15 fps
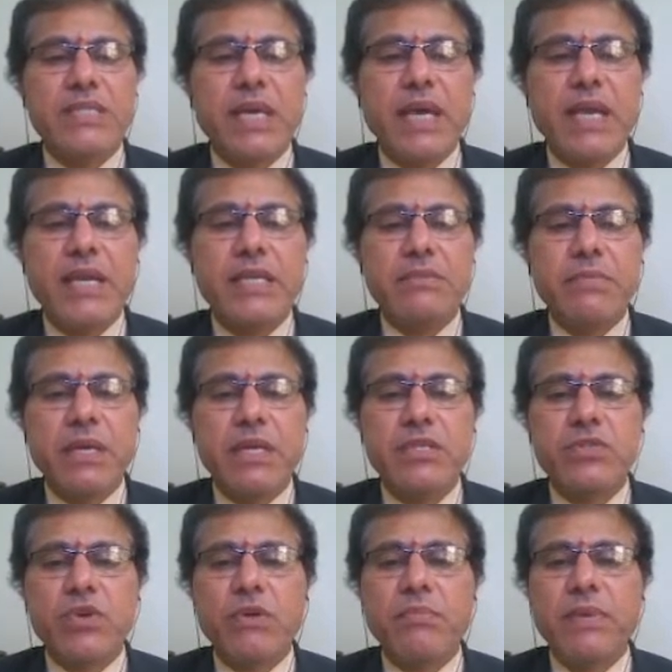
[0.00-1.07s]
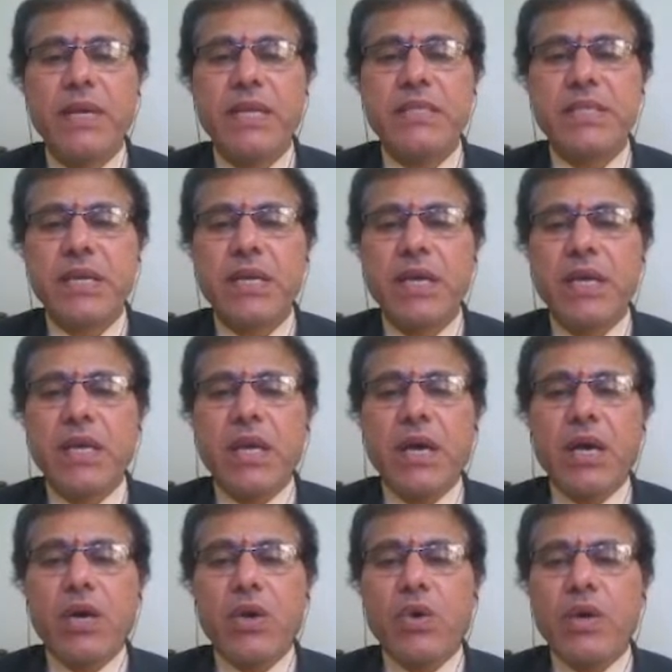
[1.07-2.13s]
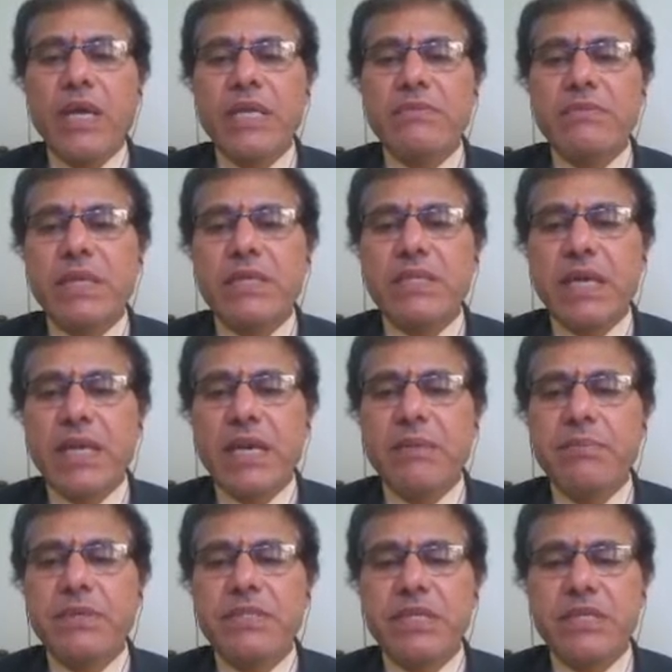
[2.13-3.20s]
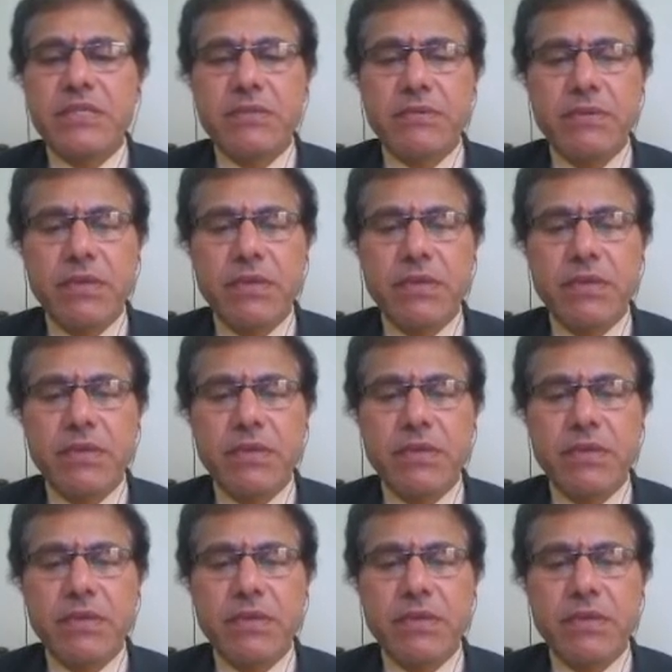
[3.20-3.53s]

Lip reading: high-rise, multi-story buildings and road as well as rail bridges.